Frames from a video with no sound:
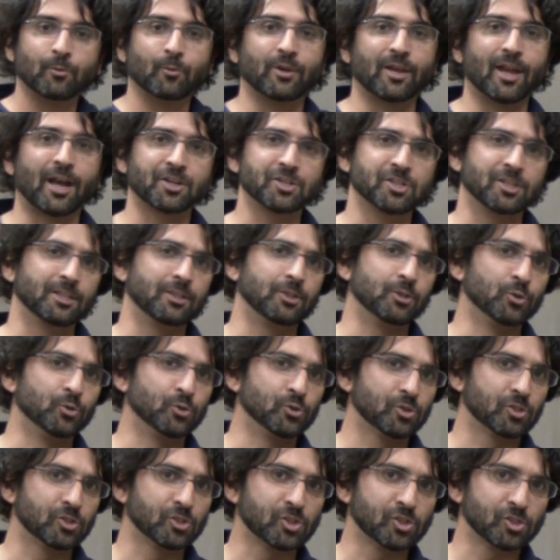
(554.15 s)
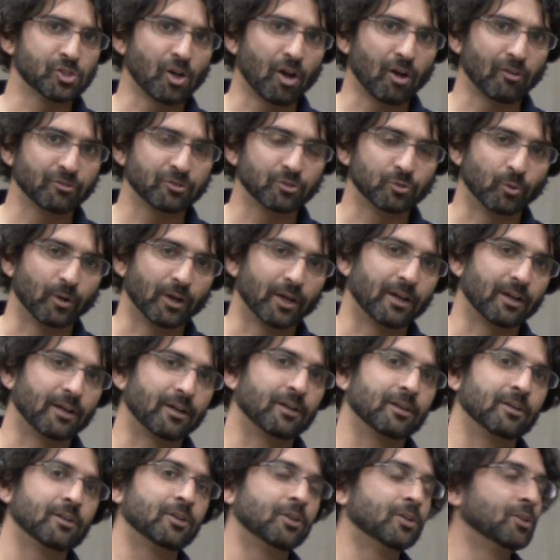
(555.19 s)
we actually used
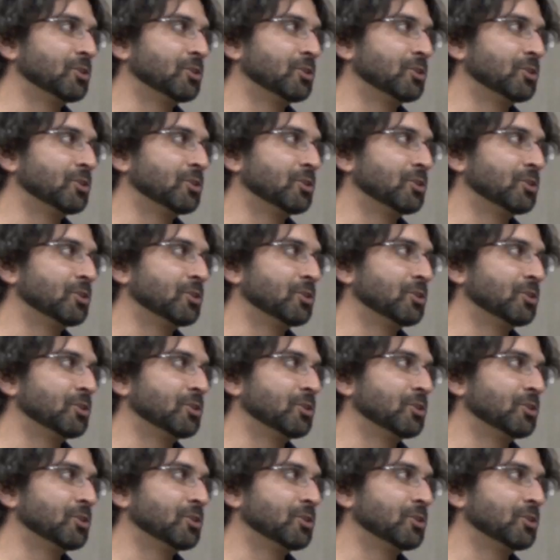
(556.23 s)
software